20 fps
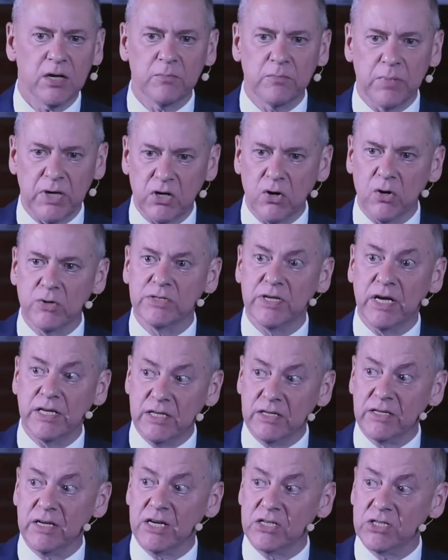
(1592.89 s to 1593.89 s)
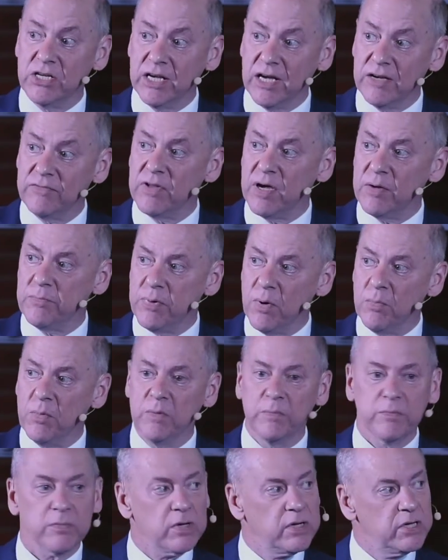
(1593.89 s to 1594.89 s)
because they didn't actually have that
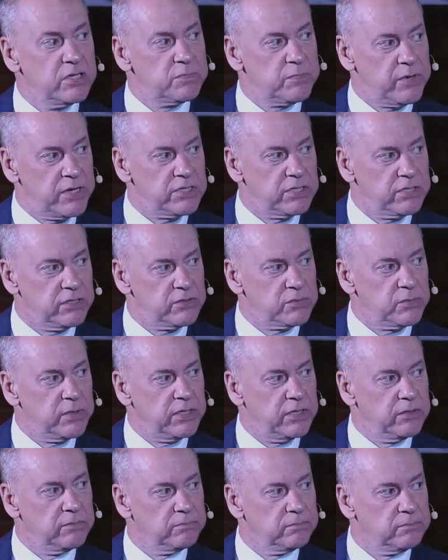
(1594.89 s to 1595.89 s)
problem as pressing as we do.